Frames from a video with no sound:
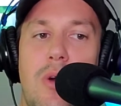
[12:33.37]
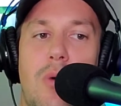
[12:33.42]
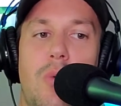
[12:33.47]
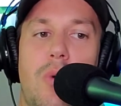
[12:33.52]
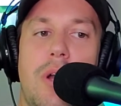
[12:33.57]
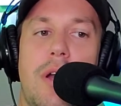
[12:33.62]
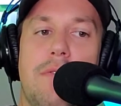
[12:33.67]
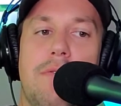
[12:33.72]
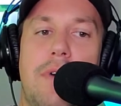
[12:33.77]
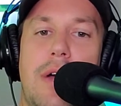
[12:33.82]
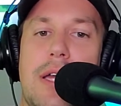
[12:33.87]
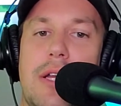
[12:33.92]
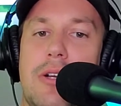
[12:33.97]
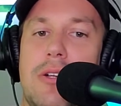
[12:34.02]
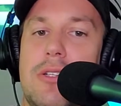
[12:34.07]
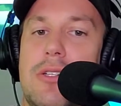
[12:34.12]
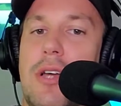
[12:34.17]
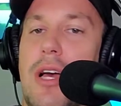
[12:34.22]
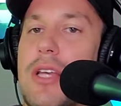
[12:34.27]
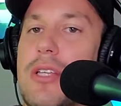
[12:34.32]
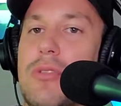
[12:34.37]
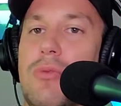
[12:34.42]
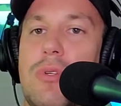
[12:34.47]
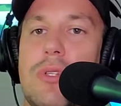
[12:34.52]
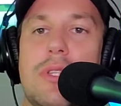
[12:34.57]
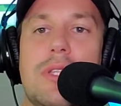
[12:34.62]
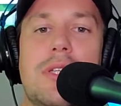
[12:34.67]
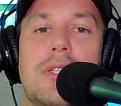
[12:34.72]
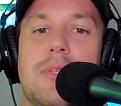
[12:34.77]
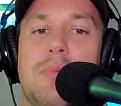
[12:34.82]
What a fighter does
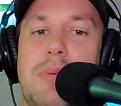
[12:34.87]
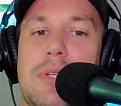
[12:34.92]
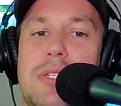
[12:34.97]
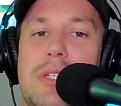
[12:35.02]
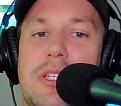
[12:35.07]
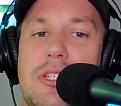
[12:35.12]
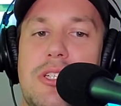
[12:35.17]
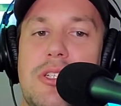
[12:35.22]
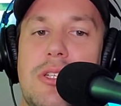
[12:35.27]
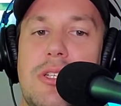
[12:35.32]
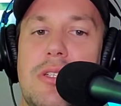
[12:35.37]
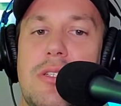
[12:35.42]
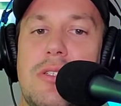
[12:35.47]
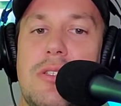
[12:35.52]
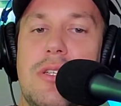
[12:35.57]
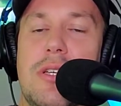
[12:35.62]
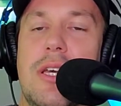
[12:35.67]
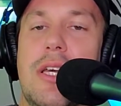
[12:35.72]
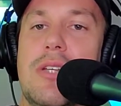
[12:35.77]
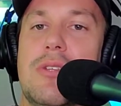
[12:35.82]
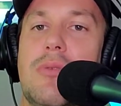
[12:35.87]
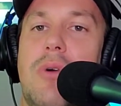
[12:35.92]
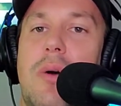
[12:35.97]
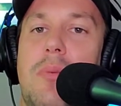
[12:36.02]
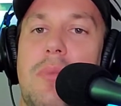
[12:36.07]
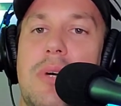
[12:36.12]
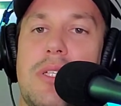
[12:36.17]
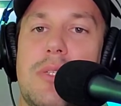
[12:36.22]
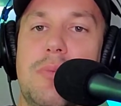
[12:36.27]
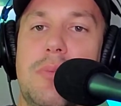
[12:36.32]
with these positions is
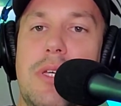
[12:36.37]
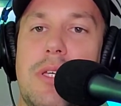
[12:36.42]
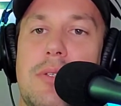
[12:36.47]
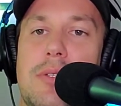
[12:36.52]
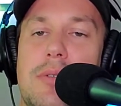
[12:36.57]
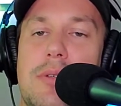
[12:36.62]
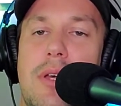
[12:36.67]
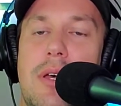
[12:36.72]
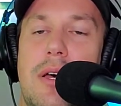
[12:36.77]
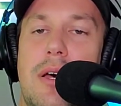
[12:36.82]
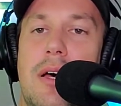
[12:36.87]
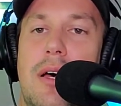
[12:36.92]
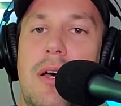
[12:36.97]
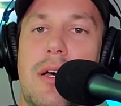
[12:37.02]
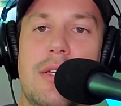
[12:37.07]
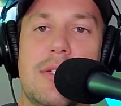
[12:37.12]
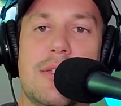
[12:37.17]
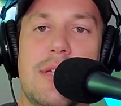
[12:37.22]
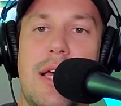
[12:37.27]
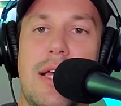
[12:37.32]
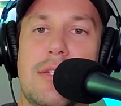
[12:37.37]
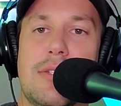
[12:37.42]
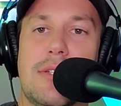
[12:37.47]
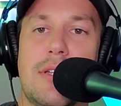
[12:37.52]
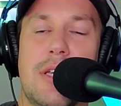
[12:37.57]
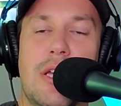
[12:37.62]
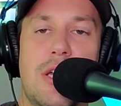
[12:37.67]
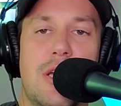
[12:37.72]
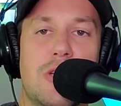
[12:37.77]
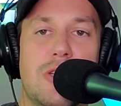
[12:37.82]
what must be
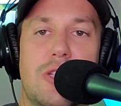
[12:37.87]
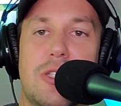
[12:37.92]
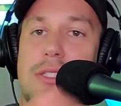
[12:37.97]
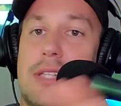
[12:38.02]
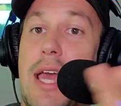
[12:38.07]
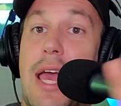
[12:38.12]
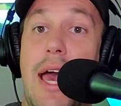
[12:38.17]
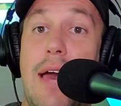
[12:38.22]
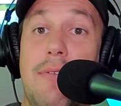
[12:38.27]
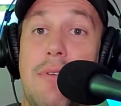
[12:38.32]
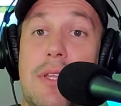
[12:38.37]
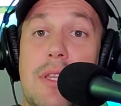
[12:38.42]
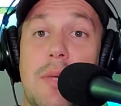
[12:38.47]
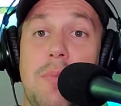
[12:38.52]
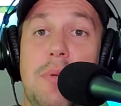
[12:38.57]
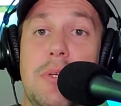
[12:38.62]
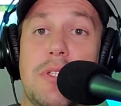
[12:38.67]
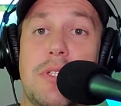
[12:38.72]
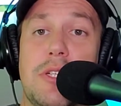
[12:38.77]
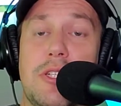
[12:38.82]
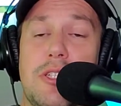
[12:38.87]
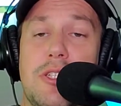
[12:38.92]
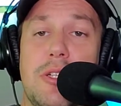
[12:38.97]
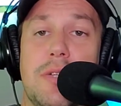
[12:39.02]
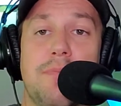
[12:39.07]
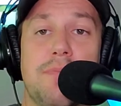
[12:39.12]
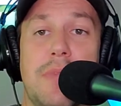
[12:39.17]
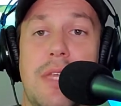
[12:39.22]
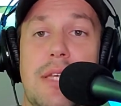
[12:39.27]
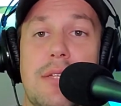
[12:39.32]
assessed. Just having the
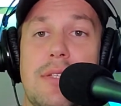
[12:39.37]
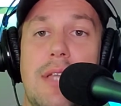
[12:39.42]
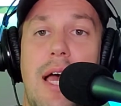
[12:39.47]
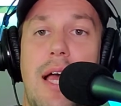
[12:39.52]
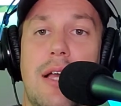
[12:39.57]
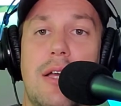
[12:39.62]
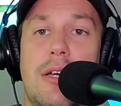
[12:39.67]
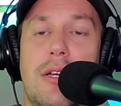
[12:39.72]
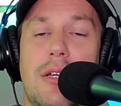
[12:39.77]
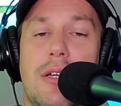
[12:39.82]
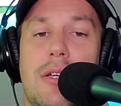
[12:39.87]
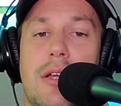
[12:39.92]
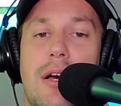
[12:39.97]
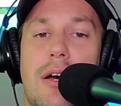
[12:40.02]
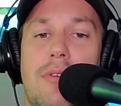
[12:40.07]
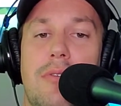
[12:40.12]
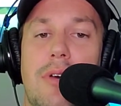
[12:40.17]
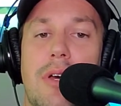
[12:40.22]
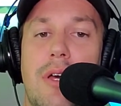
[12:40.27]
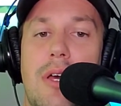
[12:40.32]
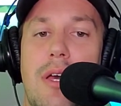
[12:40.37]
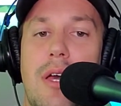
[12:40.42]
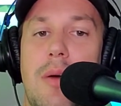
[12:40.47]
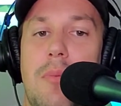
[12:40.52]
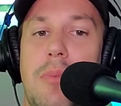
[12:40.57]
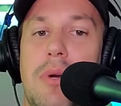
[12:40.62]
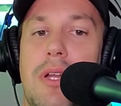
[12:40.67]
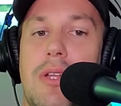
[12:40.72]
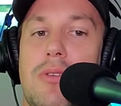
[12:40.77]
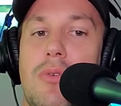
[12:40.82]
position is not good enough,
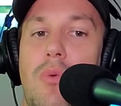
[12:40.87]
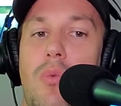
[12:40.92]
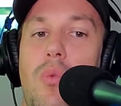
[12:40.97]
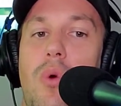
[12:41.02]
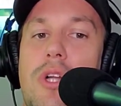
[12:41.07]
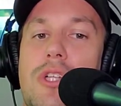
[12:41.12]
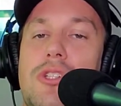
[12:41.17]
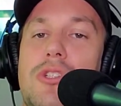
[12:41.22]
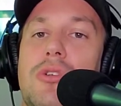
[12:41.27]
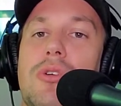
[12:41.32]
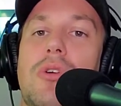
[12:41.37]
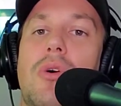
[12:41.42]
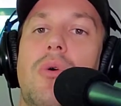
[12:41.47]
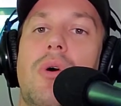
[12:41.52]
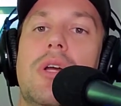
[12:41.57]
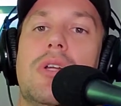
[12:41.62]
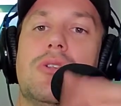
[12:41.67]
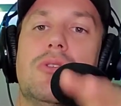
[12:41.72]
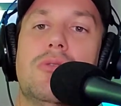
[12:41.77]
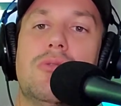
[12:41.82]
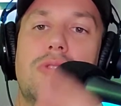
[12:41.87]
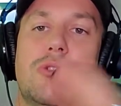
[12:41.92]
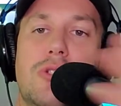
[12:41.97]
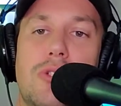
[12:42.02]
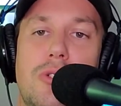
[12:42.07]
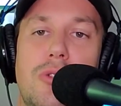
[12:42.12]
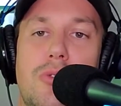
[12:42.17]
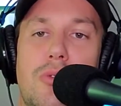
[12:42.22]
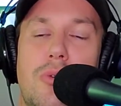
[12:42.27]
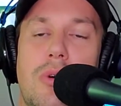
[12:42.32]
but it's what you're going to
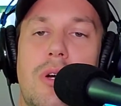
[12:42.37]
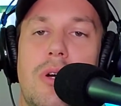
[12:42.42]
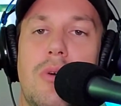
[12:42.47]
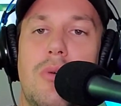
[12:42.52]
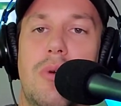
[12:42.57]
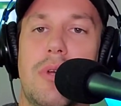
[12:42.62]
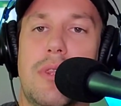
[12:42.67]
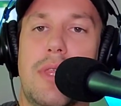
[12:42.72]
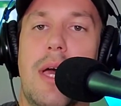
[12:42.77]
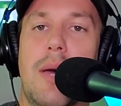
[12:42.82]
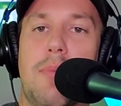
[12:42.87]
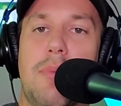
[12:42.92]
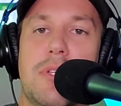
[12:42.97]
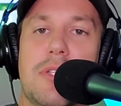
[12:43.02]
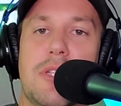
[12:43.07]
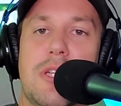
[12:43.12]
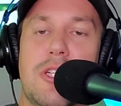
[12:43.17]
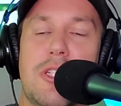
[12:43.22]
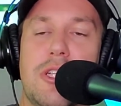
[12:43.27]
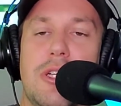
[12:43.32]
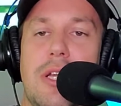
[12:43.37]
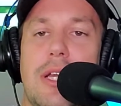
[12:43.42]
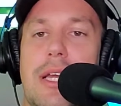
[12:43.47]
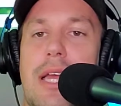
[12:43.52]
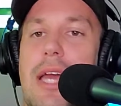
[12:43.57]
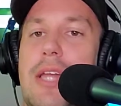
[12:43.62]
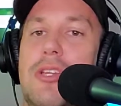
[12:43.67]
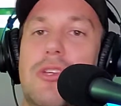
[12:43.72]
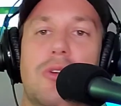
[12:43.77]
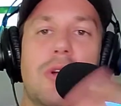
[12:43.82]
do with that position.
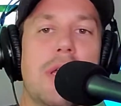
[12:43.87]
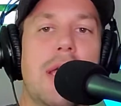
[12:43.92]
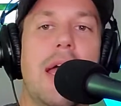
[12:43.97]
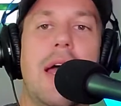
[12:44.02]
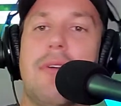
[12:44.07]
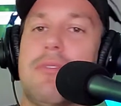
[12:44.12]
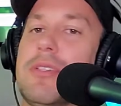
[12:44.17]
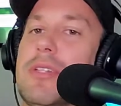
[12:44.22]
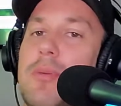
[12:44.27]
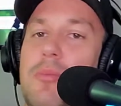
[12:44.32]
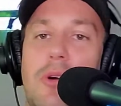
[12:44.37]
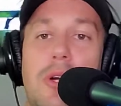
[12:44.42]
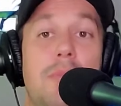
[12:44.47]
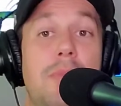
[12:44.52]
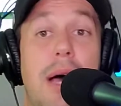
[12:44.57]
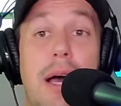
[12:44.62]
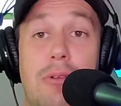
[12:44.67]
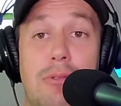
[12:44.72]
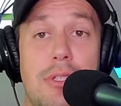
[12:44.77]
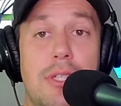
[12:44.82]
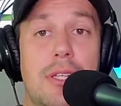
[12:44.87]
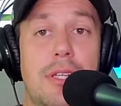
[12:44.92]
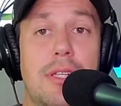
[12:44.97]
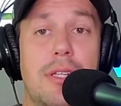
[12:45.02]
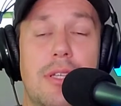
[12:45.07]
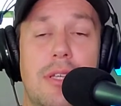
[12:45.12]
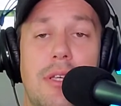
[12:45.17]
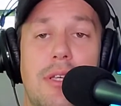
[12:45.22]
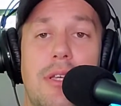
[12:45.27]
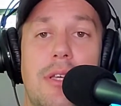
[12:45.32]
Again, you can have someone
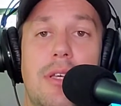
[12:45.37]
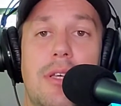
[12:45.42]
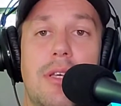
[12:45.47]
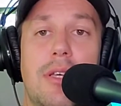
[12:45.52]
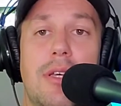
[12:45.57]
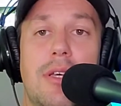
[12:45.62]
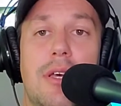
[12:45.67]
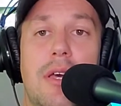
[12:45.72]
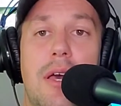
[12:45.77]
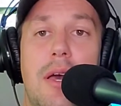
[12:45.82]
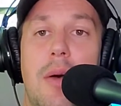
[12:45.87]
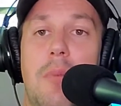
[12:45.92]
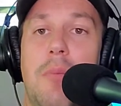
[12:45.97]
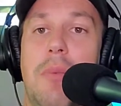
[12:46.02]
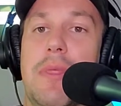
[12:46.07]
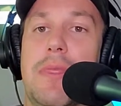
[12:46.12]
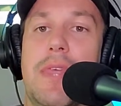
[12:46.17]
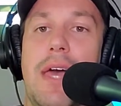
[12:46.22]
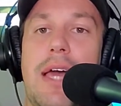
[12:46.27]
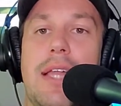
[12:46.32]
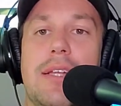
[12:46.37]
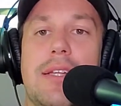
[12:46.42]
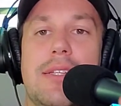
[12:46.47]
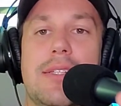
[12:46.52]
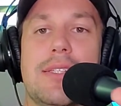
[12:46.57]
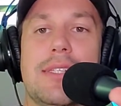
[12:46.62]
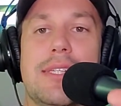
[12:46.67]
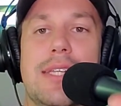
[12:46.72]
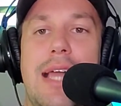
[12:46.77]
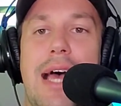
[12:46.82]
mounted, but that
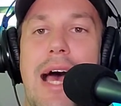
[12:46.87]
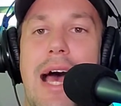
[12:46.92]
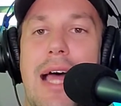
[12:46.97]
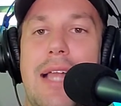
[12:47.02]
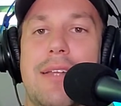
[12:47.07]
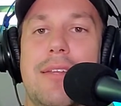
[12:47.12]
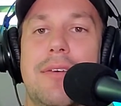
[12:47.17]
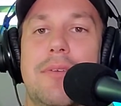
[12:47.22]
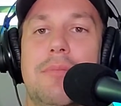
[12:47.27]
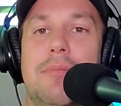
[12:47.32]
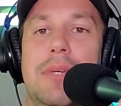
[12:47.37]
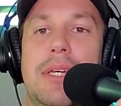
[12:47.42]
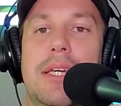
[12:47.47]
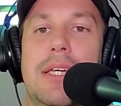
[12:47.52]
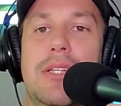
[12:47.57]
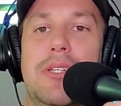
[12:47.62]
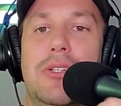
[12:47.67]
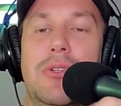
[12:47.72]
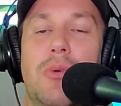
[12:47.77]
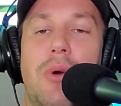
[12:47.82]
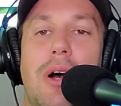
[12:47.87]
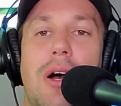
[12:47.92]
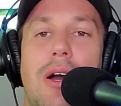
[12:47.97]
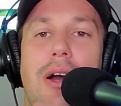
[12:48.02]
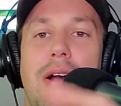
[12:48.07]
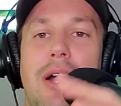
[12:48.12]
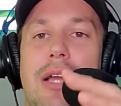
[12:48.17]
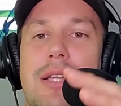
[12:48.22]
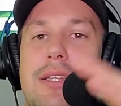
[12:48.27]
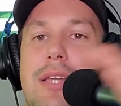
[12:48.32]
does not mean you
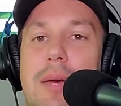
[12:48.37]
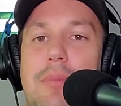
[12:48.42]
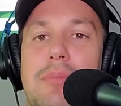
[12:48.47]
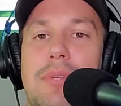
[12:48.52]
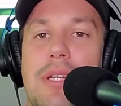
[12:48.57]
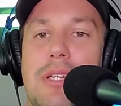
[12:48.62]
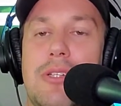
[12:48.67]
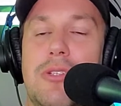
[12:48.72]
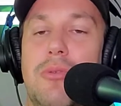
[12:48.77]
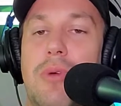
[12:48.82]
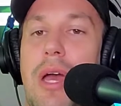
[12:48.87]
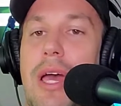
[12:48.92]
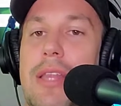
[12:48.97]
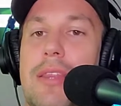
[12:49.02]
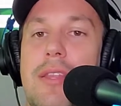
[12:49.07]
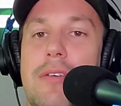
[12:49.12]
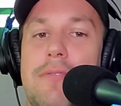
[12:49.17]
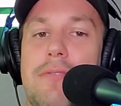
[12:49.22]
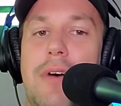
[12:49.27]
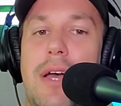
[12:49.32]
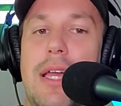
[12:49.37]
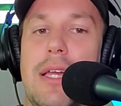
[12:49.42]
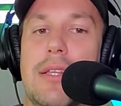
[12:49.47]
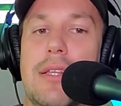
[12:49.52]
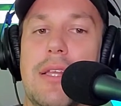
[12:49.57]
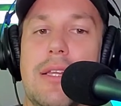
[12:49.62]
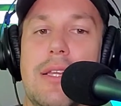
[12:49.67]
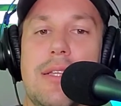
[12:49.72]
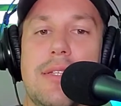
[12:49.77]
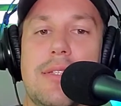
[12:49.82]
are attempting to end the fight.
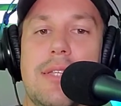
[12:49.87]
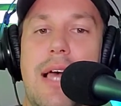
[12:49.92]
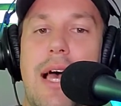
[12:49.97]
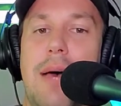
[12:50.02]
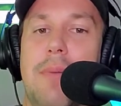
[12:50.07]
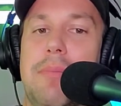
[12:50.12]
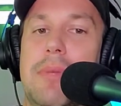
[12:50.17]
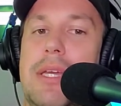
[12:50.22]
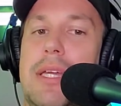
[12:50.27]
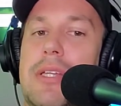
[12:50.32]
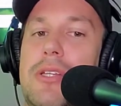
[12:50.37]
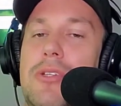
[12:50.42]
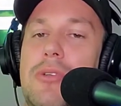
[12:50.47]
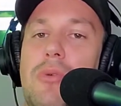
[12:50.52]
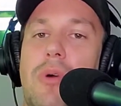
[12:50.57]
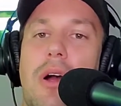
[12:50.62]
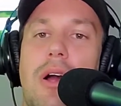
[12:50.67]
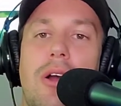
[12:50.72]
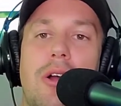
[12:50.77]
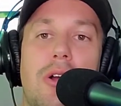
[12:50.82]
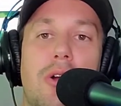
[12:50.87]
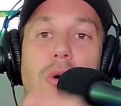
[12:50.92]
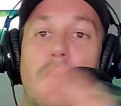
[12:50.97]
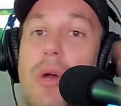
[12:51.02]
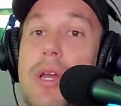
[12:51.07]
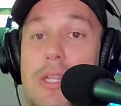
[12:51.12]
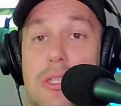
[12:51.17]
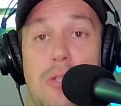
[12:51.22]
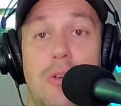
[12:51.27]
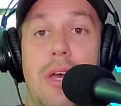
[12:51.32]
That does not mean you are
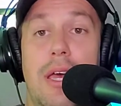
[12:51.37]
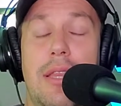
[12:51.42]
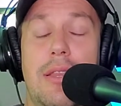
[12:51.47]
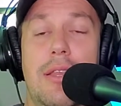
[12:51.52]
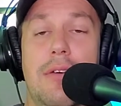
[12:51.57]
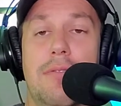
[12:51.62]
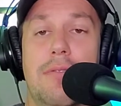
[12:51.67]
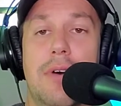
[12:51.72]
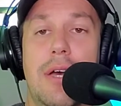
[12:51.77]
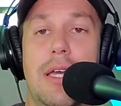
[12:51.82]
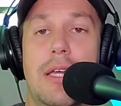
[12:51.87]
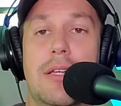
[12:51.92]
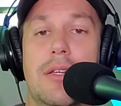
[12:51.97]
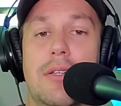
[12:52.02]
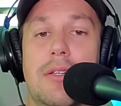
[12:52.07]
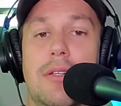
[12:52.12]
going to end the fight.